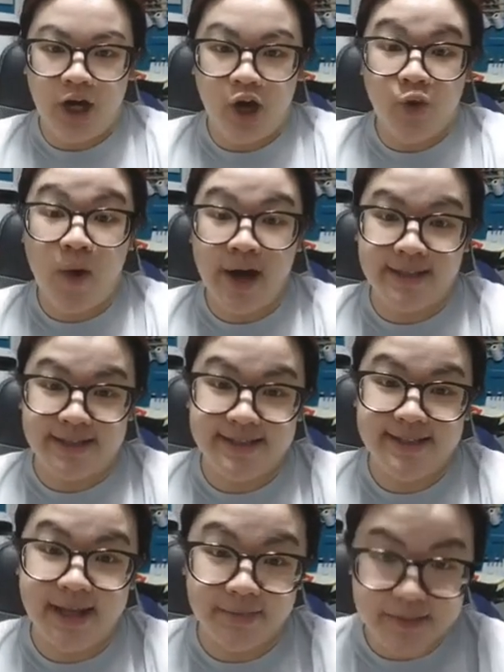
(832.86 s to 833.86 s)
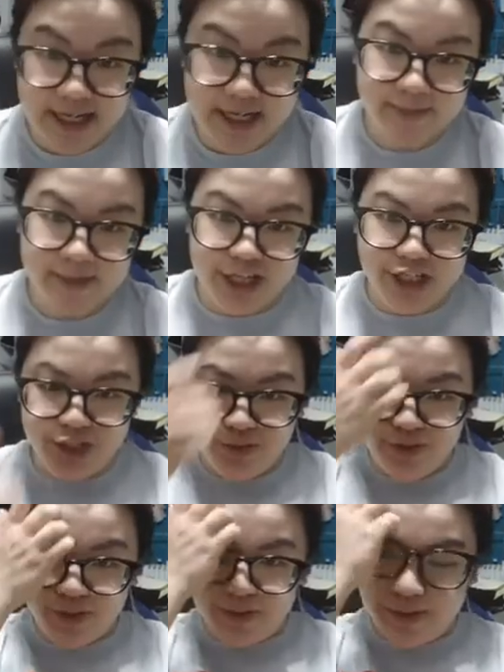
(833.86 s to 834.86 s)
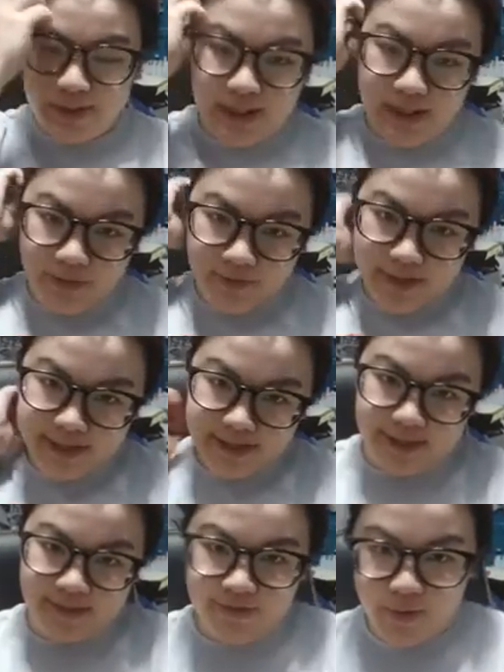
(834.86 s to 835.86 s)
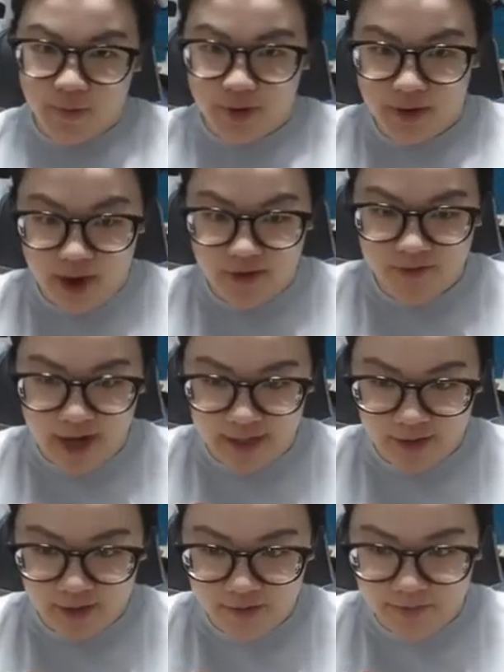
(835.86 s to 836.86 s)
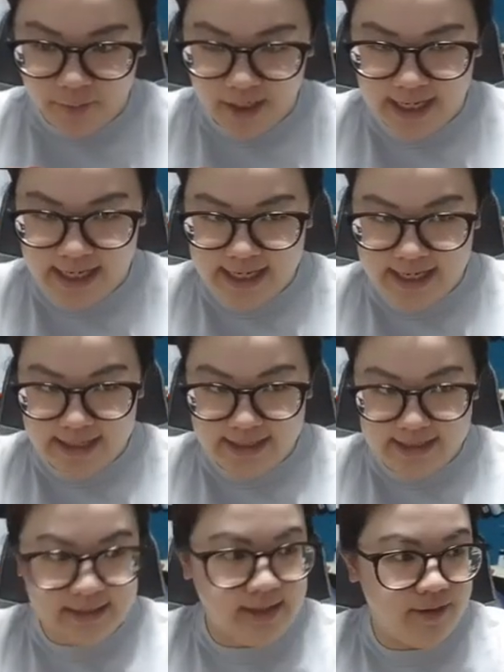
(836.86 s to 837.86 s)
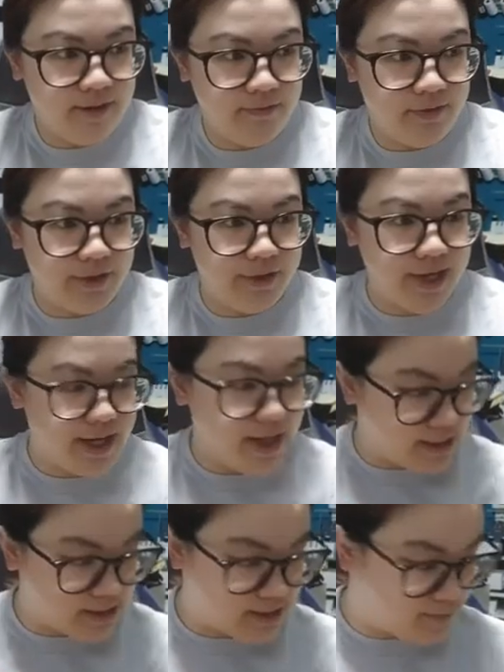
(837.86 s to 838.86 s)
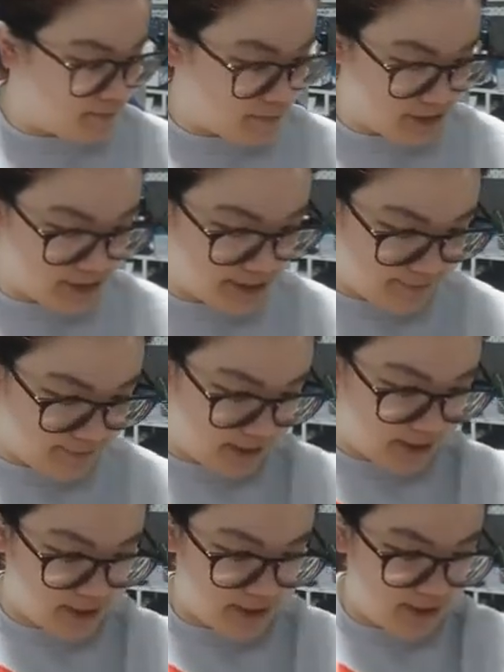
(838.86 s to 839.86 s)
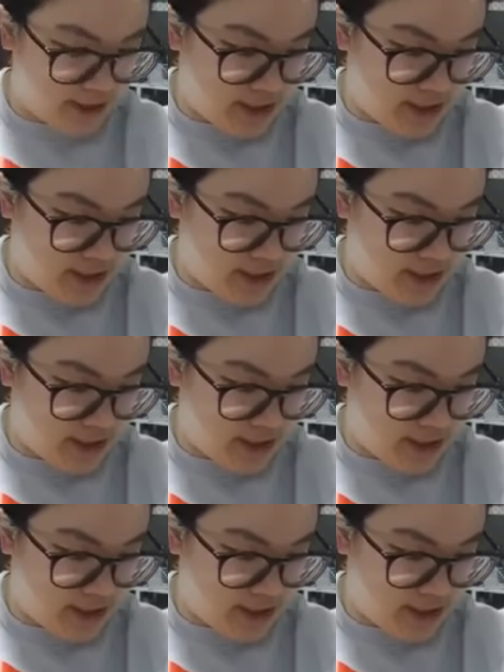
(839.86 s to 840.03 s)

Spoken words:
Wanda, sometimes I do use interfacing for a vinyl, but it is very specific.